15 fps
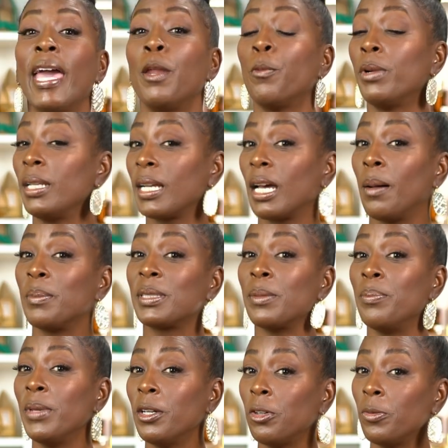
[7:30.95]
And when it comes to
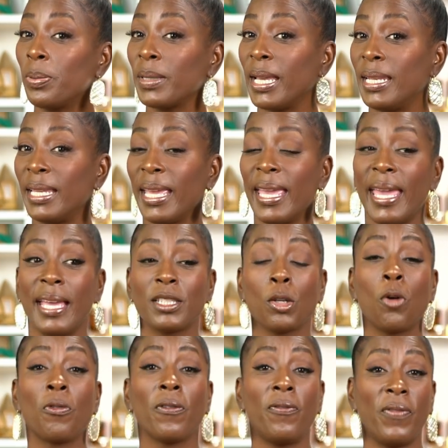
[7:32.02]
meal planning, it has
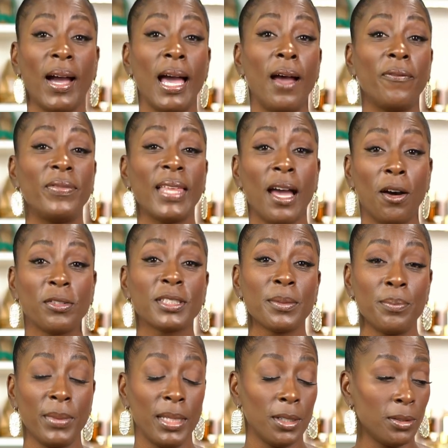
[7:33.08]
over
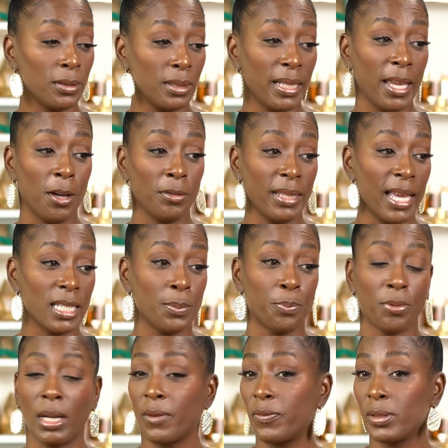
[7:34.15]
5,000 meals. Now that's
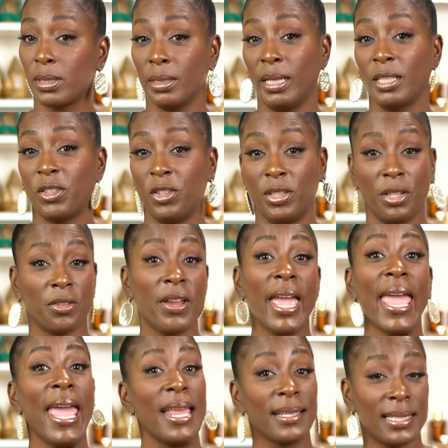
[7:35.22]
breakfast, lunch, dinner,
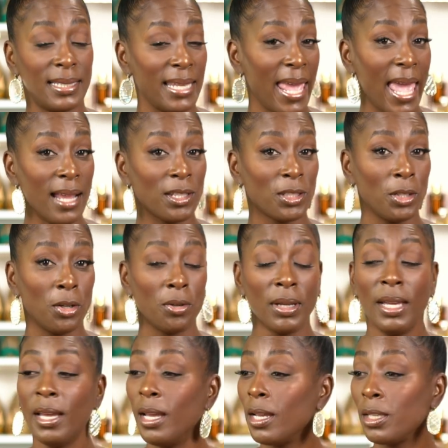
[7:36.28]
and snack. So
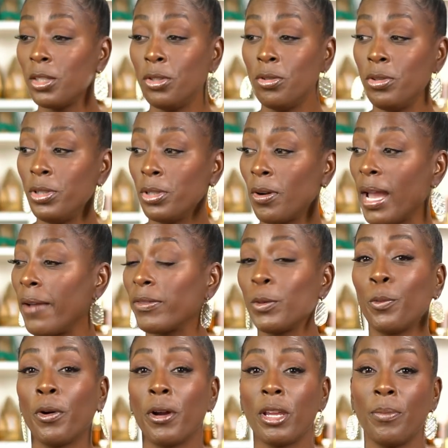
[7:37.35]
you don't have to
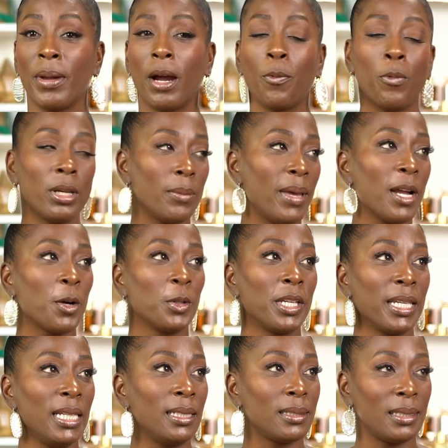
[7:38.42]
worry about what am I
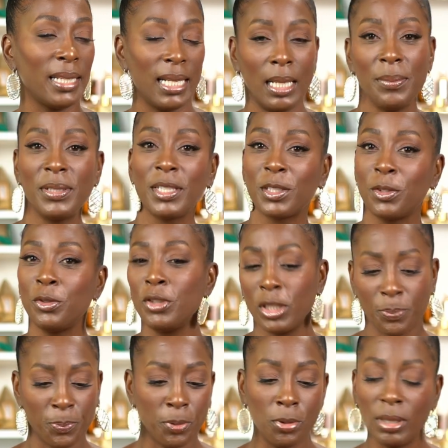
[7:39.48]
gonna eat today. Let me
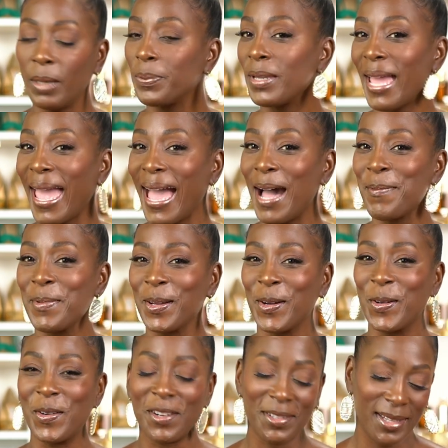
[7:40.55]
just pull up your app and
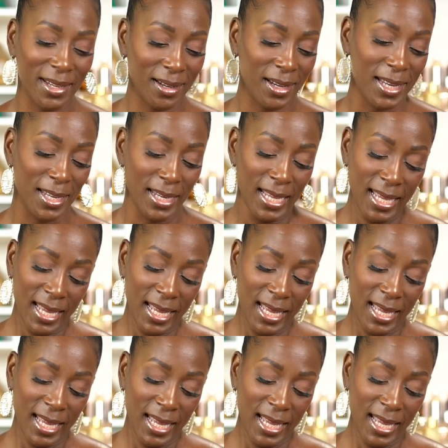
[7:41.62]
go on there and